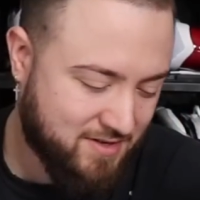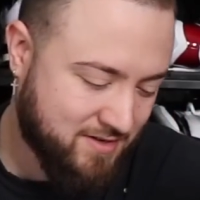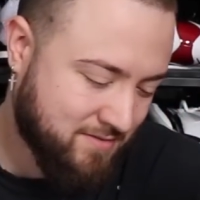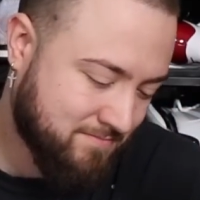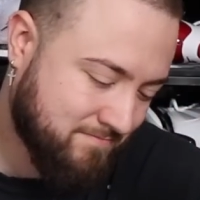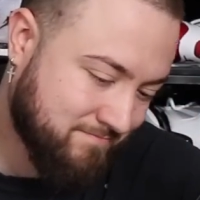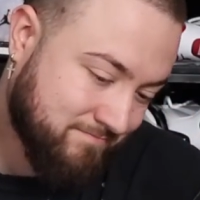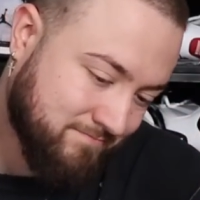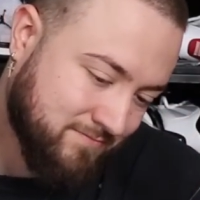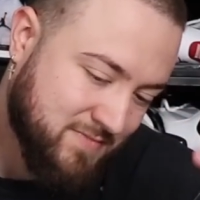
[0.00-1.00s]

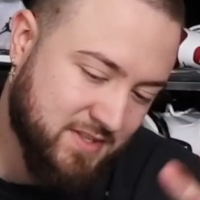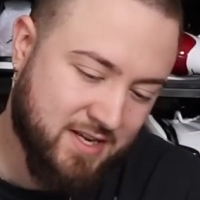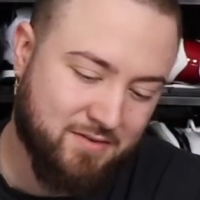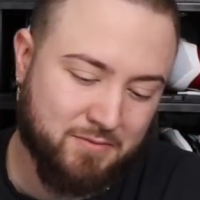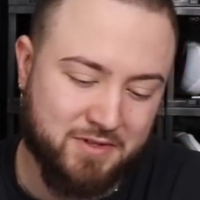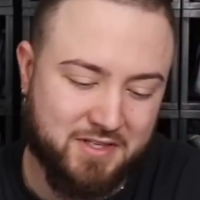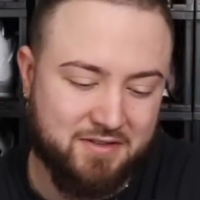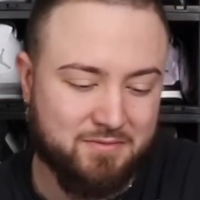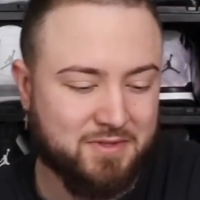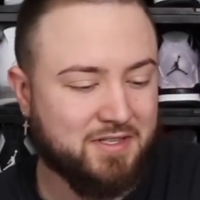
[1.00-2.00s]

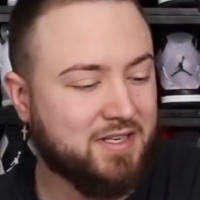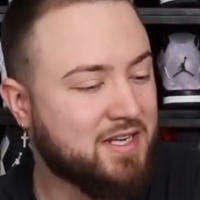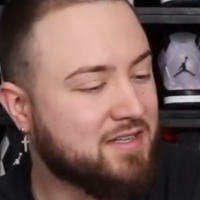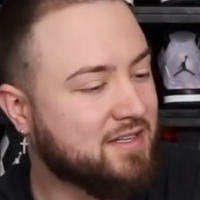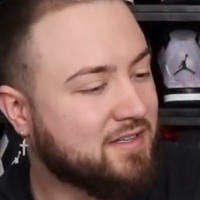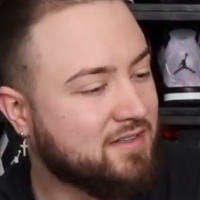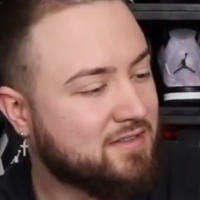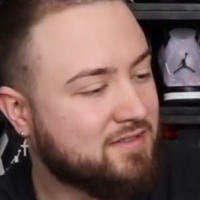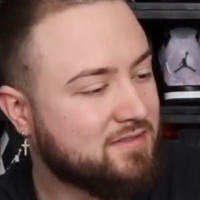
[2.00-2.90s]
really, really neat to